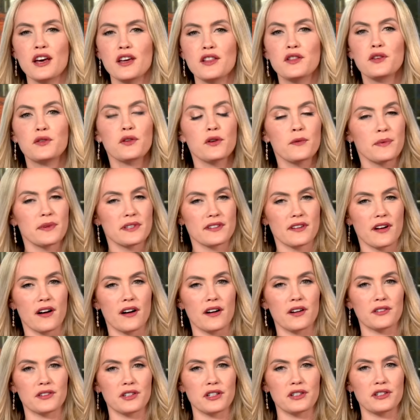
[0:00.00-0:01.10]
The group is
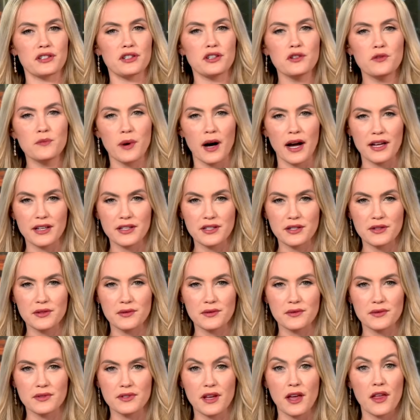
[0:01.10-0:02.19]
called Two by
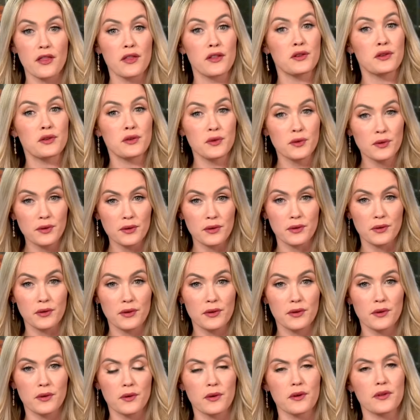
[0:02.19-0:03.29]
Twos, The
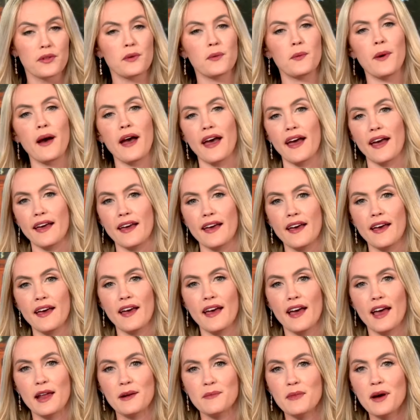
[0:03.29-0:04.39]
Truth or The Way,
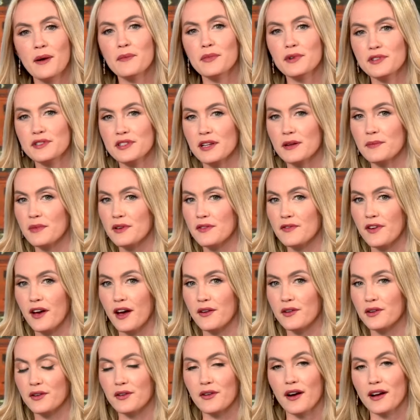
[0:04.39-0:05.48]
and members can be
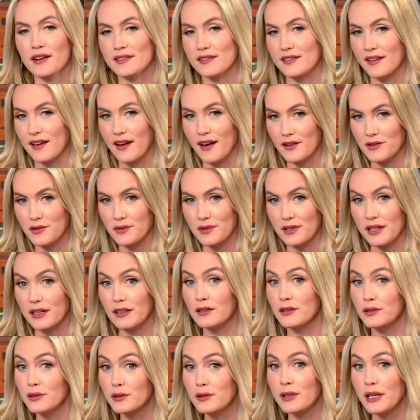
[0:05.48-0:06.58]
found across the country,
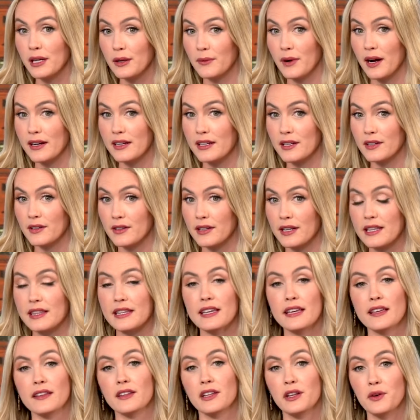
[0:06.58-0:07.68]
including right here in the
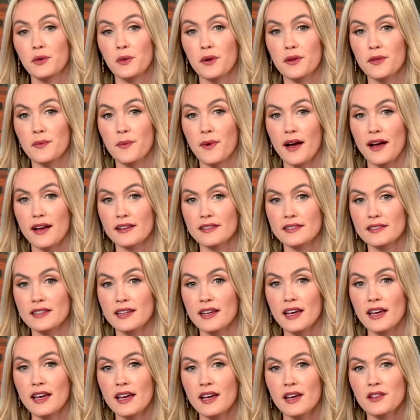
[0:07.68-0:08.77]
Inland Northwest.
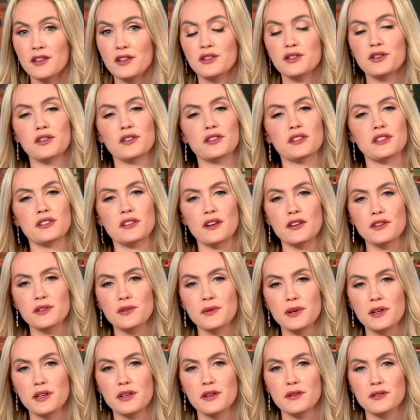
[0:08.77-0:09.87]
The church is also
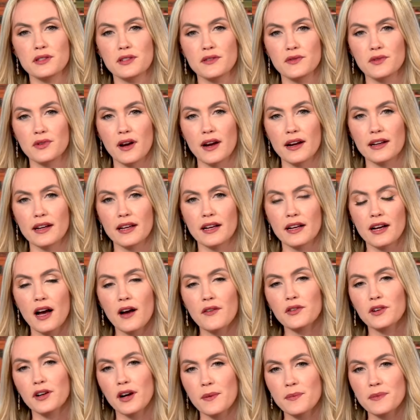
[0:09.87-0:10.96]
accused of trying to
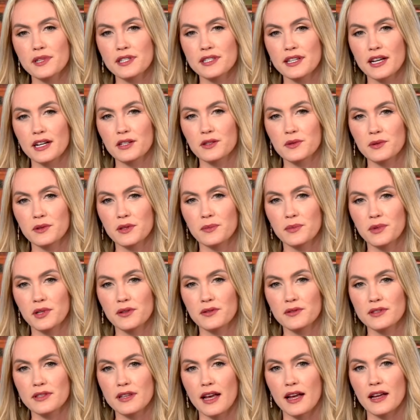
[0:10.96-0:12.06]
cover up the sexual
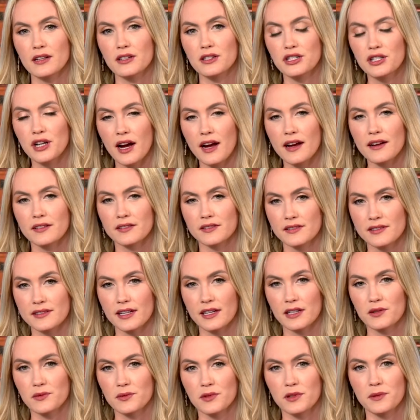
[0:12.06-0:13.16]
abuse and child
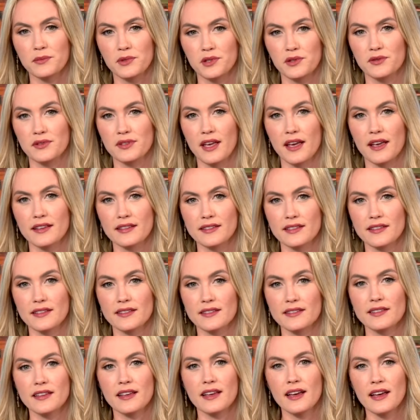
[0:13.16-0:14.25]
sexual abuse
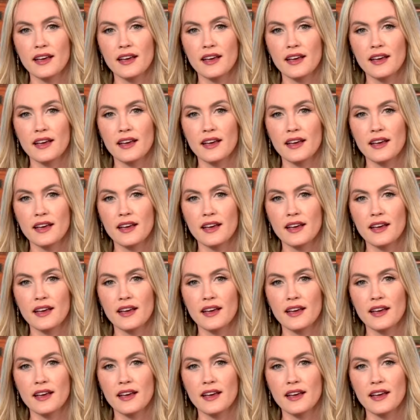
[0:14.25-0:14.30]
cases.